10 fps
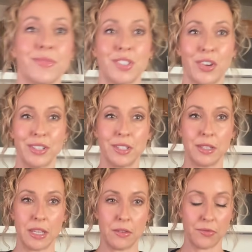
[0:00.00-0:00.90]
sorry to
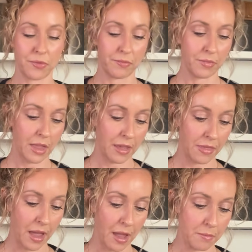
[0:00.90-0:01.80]
leave like
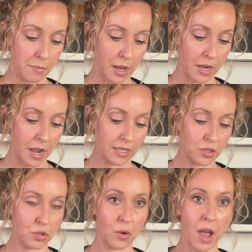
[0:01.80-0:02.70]
that, but I
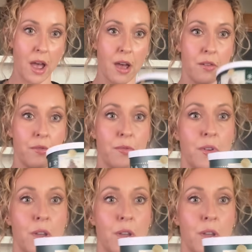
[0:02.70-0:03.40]
do have